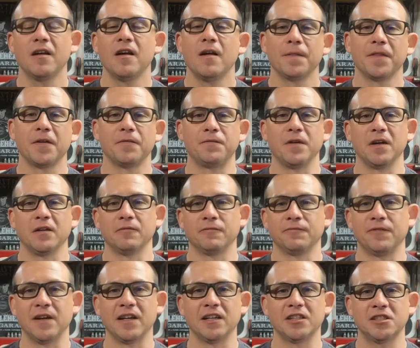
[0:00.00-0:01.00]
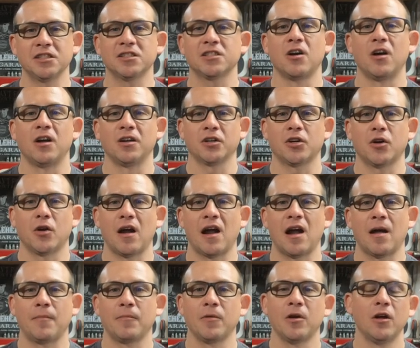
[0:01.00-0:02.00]
the fit and finish has gone to
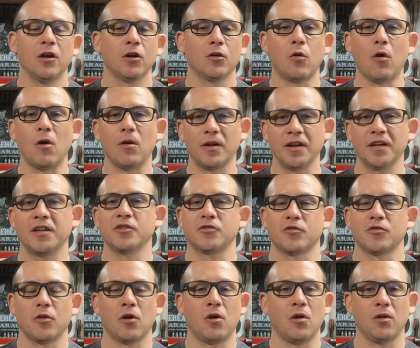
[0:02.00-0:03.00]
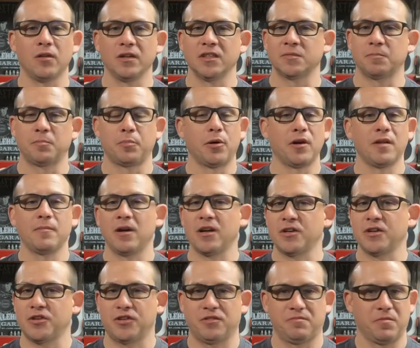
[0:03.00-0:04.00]
crap, quality control is pretty
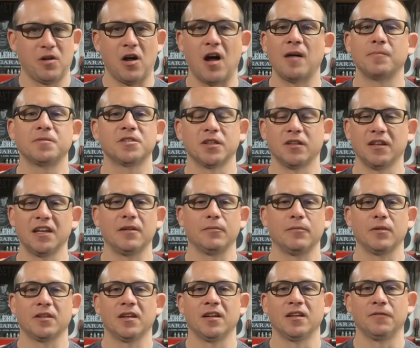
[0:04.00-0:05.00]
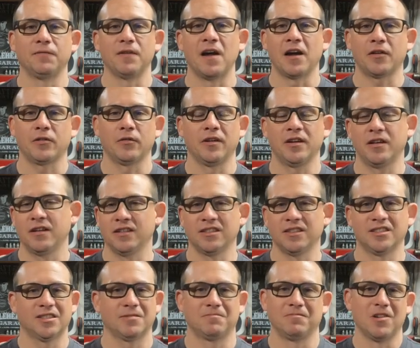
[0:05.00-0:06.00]
much obsolete within the factory
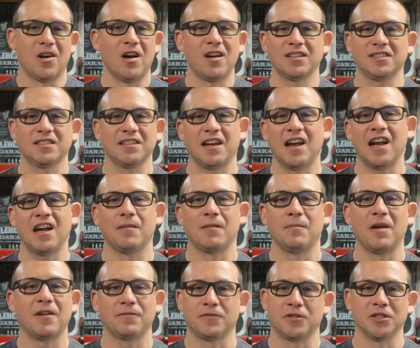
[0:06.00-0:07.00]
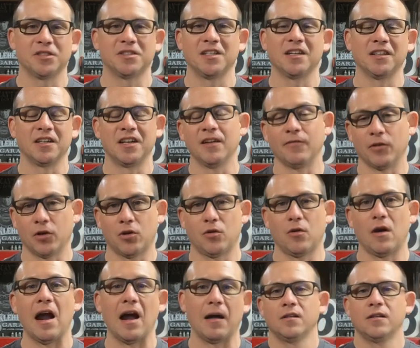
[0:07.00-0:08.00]
because honestly A M F just didn't give a
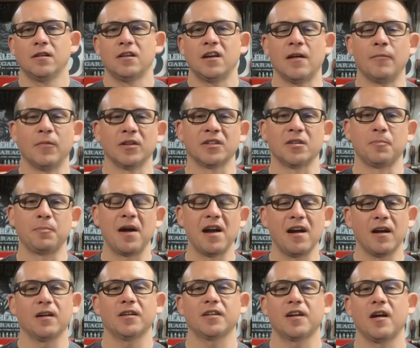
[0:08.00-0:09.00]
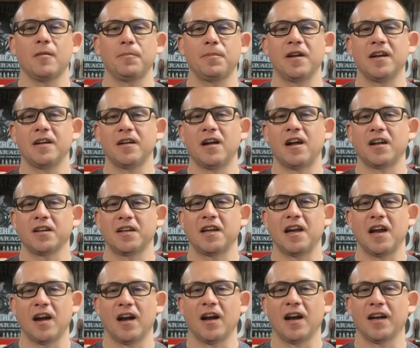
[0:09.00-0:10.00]
crap. And with the parent company not
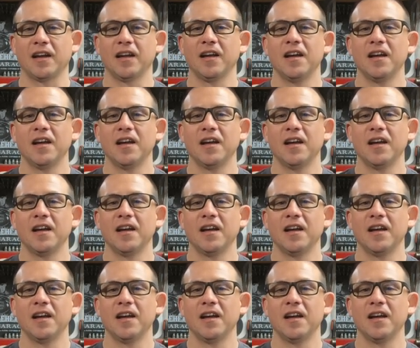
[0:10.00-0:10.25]
caring,